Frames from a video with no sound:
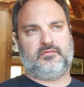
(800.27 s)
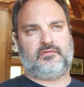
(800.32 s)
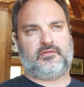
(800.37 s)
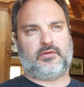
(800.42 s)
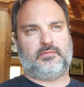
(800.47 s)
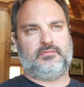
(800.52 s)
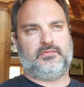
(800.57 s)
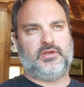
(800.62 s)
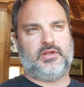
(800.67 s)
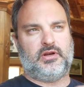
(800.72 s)

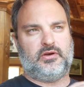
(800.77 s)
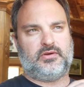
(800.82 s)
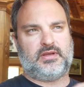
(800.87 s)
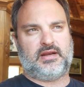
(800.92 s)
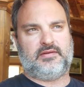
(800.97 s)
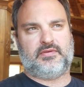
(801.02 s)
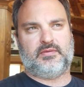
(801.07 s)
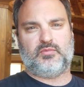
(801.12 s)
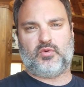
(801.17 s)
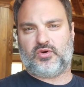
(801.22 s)
from,
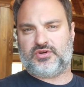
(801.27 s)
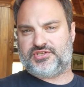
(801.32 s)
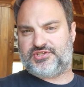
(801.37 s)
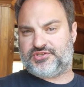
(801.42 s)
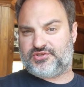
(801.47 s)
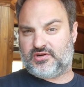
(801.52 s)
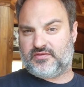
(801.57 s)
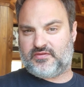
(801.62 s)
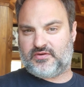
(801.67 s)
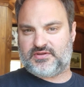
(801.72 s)
kind of a more
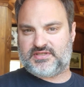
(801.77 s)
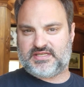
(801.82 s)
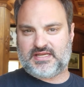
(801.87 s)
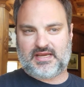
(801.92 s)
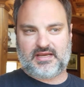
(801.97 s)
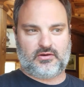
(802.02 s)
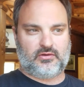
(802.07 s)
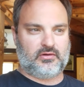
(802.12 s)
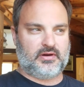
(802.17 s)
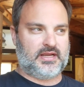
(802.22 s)

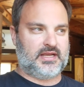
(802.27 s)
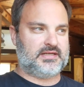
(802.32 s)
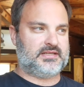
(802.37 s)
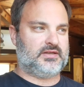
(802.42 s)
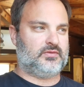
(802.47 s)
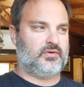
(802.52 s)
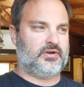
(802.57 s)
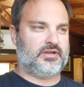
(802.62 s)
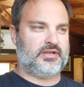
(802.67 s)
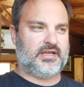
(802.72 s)
server-side
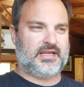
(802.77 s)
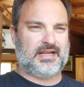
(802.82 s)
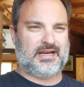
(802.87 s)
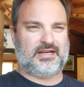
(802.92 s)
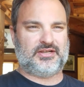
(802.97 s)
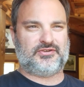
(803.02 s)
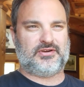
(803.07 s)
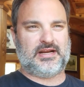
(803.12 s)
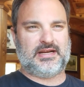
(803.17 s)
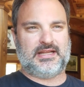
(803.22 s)
oriented, where you
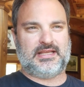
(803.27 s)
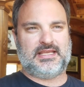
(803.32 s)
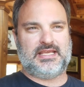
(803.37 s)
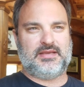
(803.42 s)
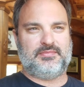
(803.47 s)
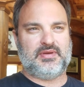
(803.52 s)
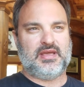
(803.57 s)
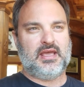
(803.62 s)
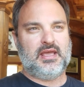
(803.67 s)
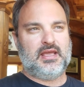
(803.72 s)
kind of try to
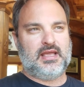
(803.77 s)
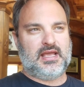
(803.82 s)
keep